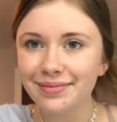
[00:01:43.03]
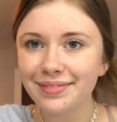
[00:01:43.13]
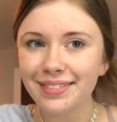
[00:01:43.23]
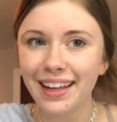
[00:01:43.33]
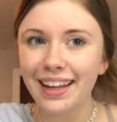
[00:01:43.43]

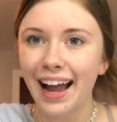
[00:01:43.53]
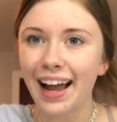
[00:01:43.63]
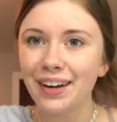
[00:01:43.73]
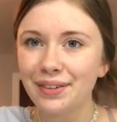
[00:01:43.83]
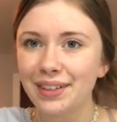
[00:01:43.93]
like I
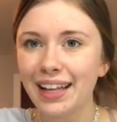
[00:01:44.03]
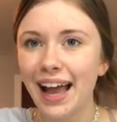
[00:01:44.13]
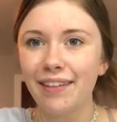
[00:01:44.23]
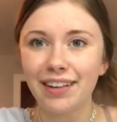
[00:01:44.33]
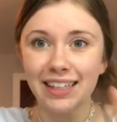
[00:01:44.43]
don't really
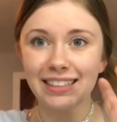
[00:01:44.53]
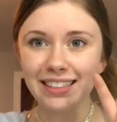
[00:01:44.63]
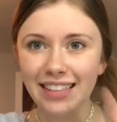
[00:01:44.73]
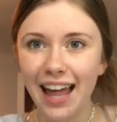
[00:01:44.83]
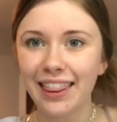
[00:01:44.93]
have like a
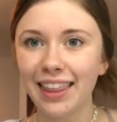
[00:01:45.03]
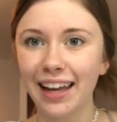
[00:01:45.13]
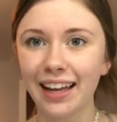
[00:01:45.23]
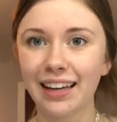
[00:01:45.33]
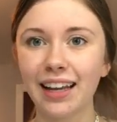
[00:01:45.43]
set
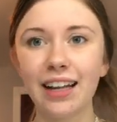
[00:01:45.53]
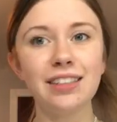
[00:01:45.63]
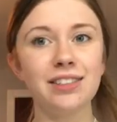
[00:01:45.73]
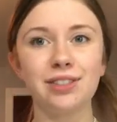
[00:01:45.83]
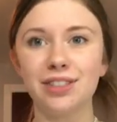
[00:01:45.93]
thing,
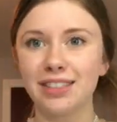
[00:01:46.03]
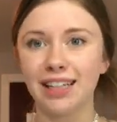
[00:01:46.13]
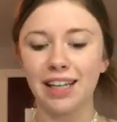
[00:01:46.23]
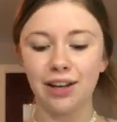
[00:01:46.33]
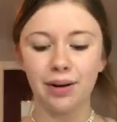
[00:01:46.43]
so it's just
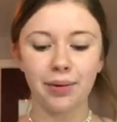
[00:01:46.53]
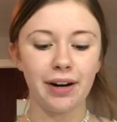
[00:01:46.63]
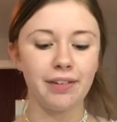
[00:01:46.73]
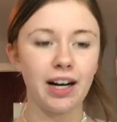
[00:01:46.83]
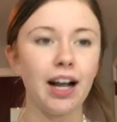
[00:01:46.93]
like, you know,
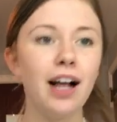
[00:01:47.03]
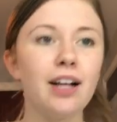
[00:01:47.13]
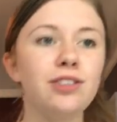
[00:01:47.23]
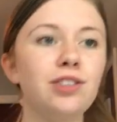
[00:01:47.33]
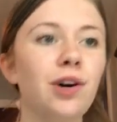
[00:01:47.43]
whatever.
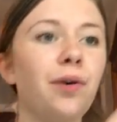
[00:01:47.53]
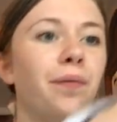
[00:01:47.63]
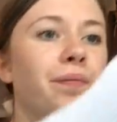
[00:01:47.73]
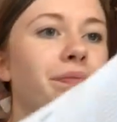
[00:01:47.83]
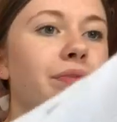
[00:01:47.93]
So
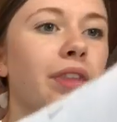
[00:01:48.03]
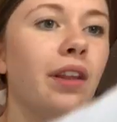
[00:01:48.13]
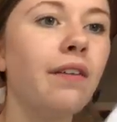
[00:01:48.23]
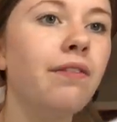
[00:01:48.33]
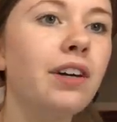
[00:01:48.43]

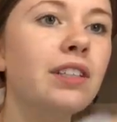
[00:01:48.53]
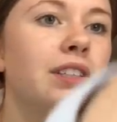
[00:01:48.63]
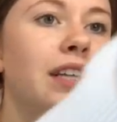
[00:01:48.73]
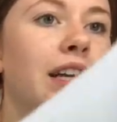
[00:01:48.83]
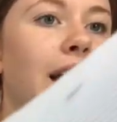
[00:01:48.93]
first
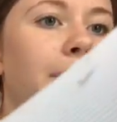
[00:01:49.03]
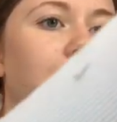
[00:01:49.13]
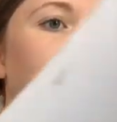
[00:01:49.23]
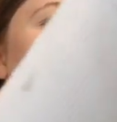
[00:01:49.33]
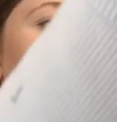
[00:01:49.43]
thing I'm
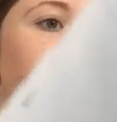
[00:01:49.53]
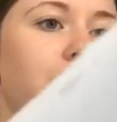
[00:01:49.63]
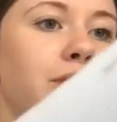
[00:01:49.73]
gonna do